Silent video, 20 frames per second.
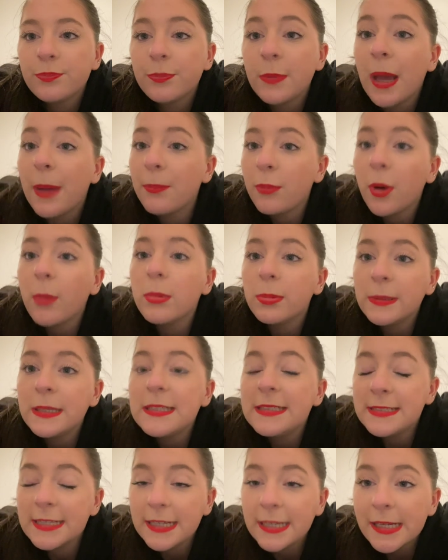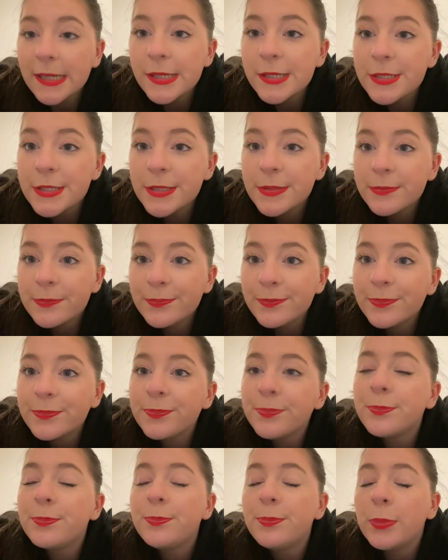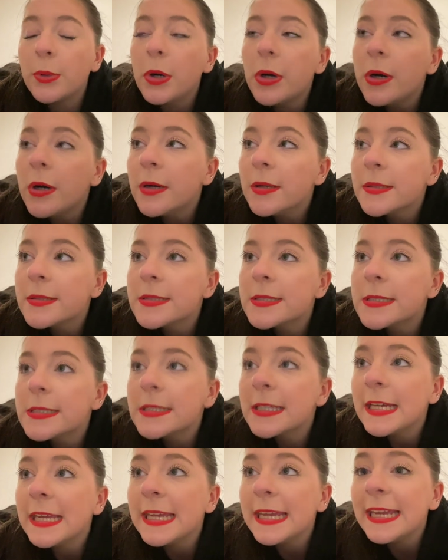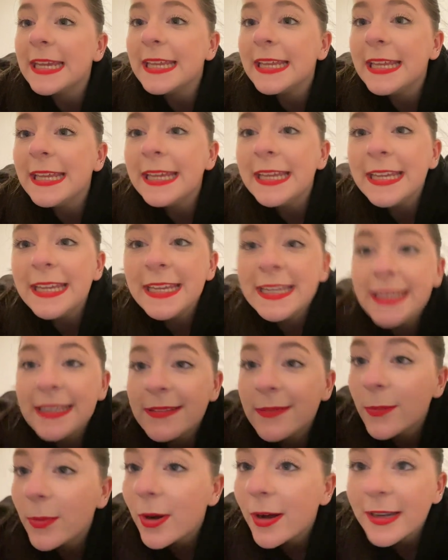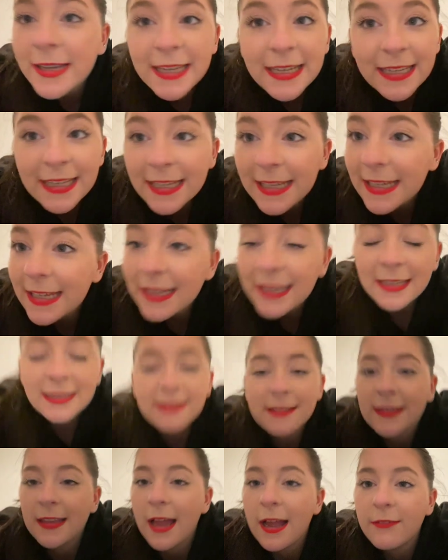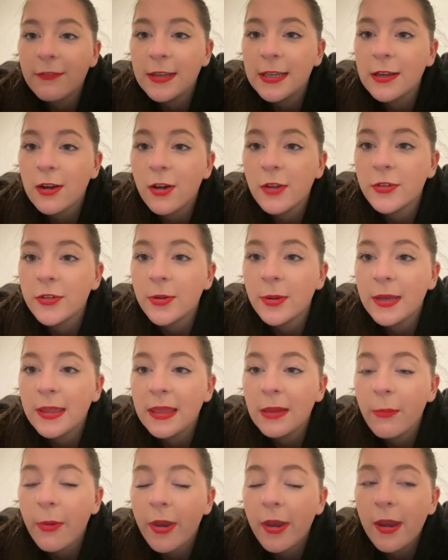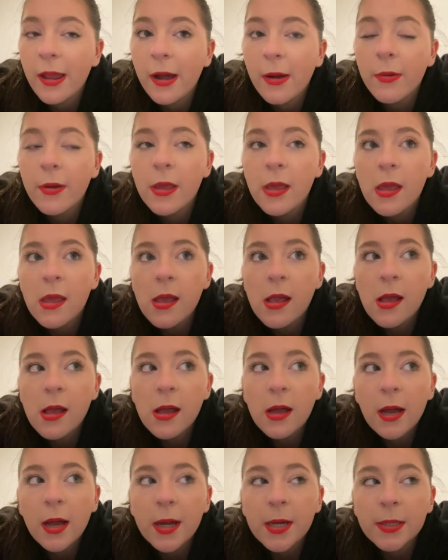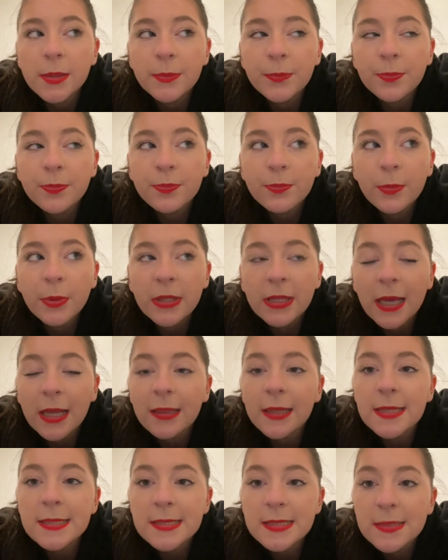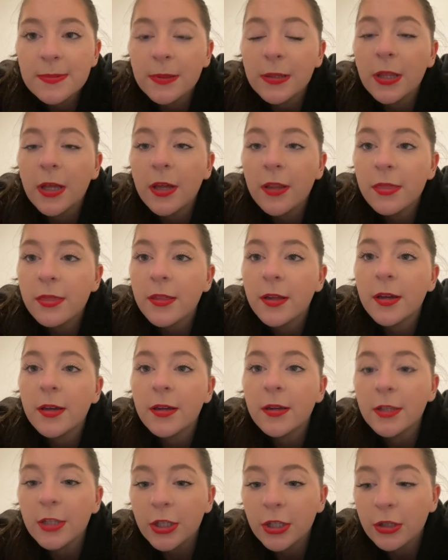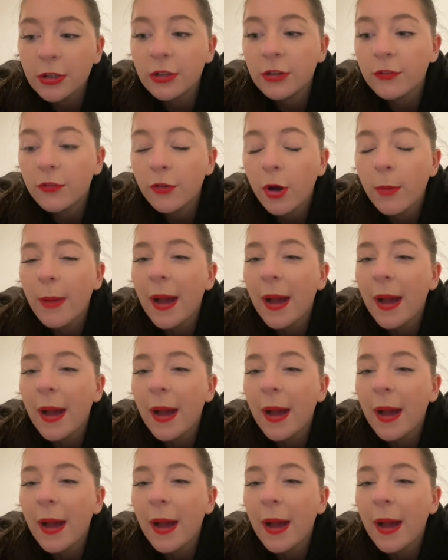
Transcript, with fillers: I probably did, but it is what it is. Yeah, I really can't do anything about it now. Um, but yeah, lesson to be learned, that uniform.